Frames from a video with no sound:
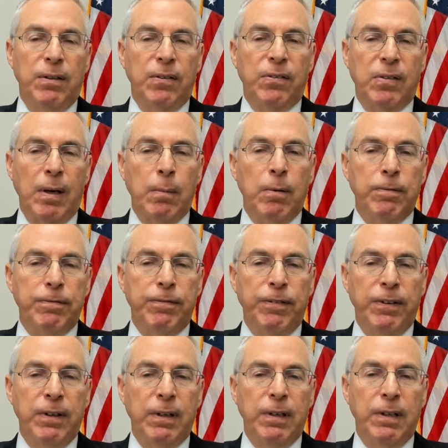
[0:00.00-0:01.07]
some of
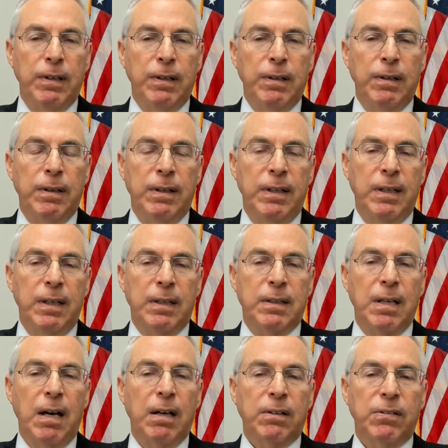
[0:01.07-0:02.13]
the
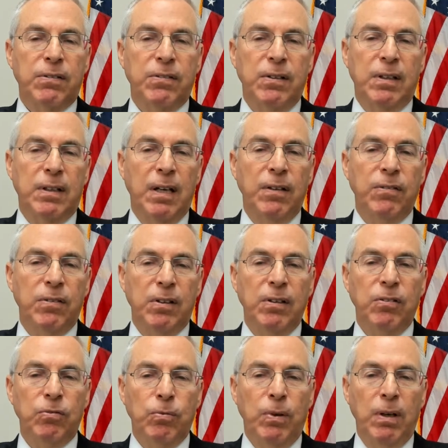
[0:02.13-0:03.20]
attacks against
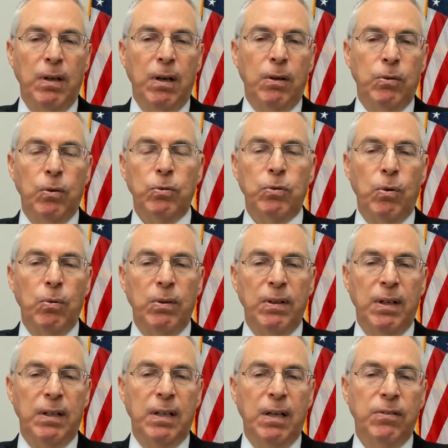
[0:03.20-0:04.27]
Israel are not
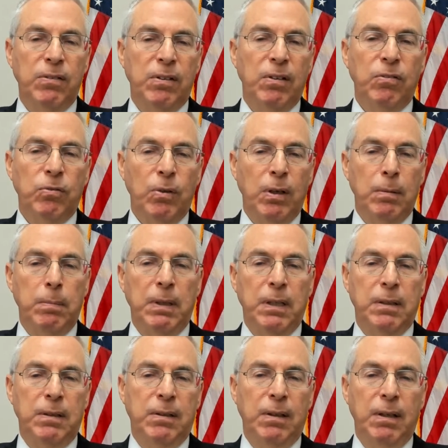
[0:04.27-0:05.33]
only against Israel,
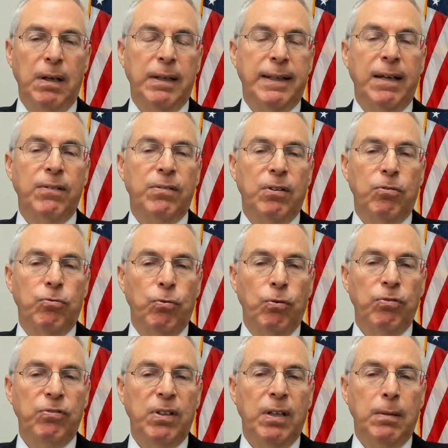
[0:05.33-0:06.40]
but against the
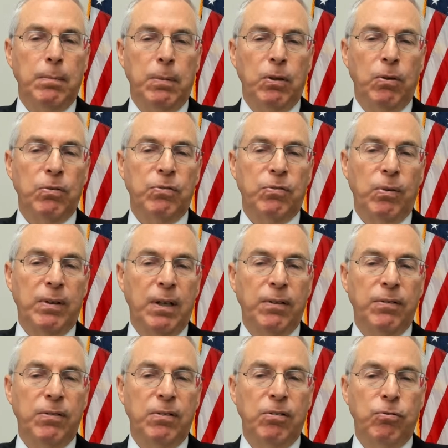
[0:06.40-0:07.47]
Jewish state, but also
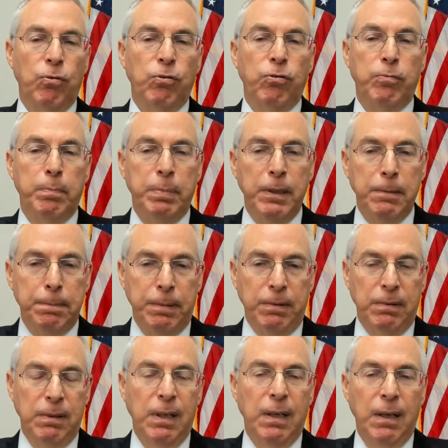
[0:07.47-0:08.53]
against the Jewish
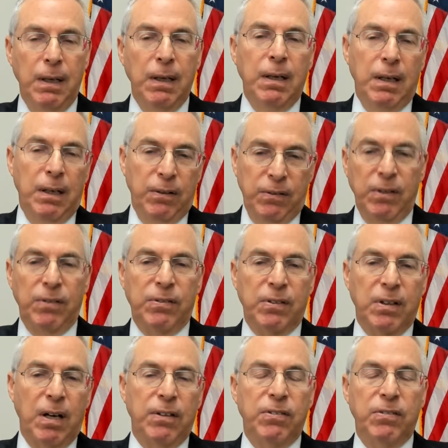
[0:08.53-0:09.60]
people, as this
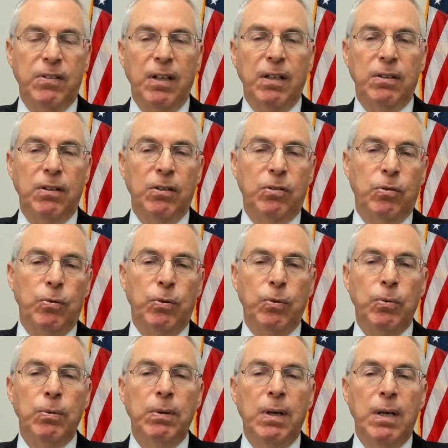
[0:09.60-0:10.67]
guy stated to
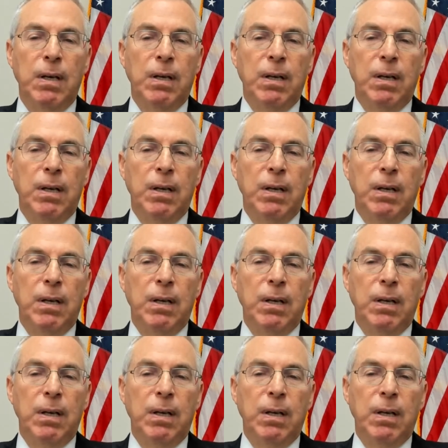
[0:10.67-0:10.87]
you,